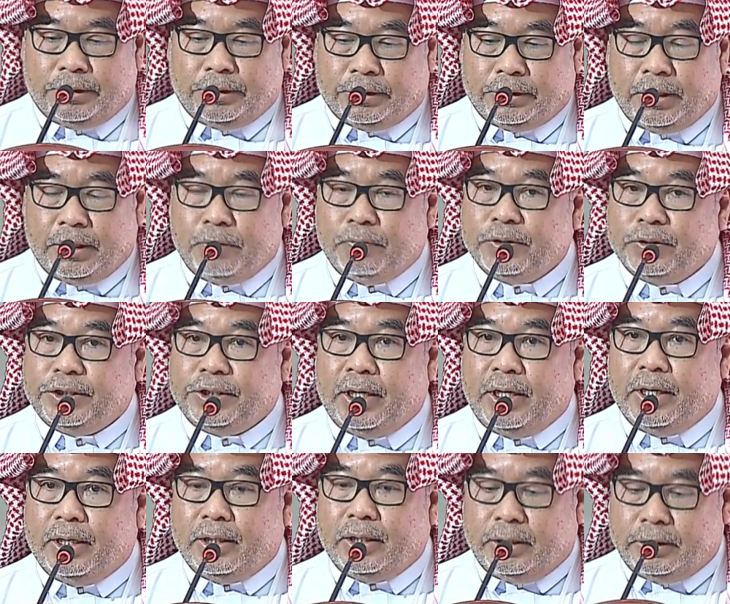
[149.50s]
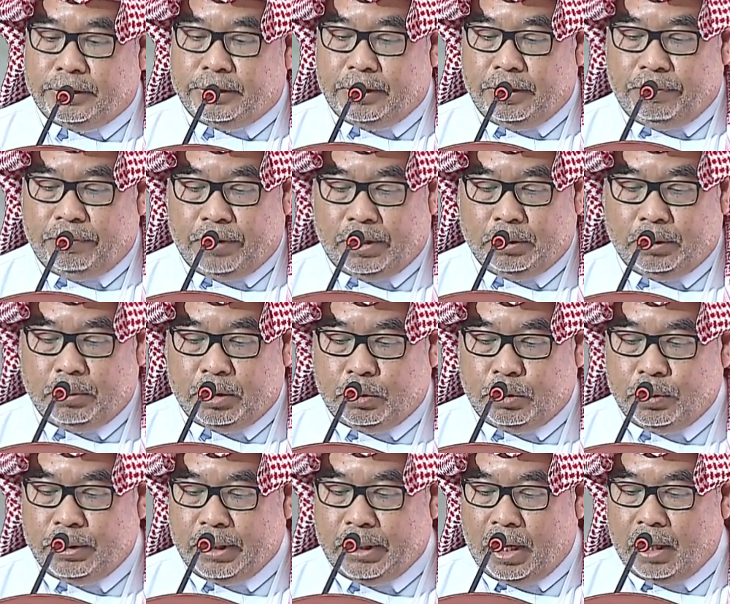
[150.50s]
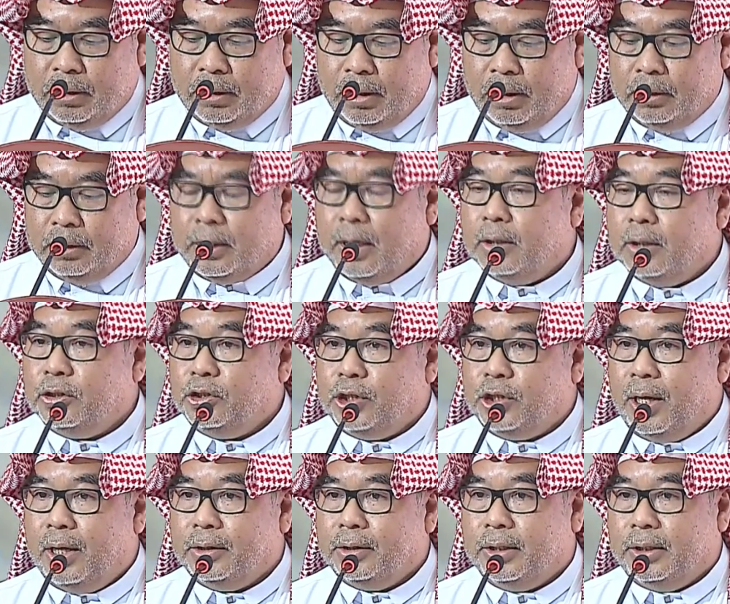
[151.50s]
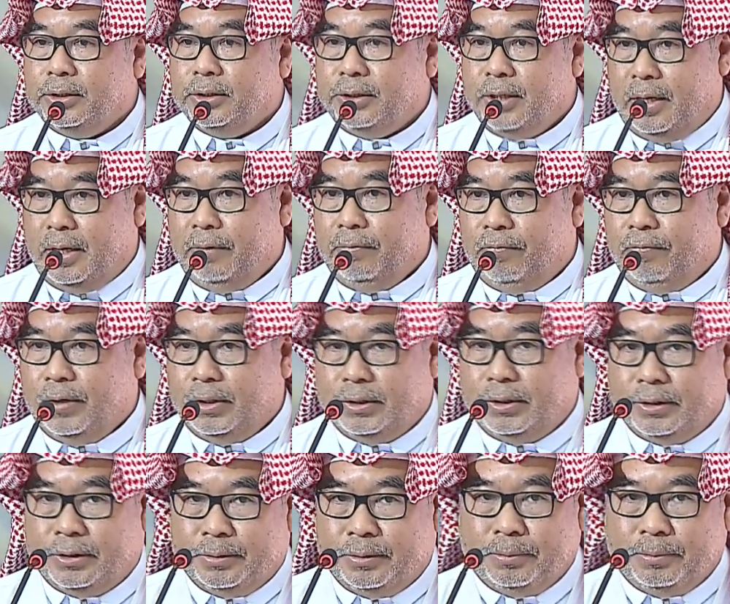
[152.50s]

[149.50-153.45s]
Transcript: surface area is different between adult and child and the infants.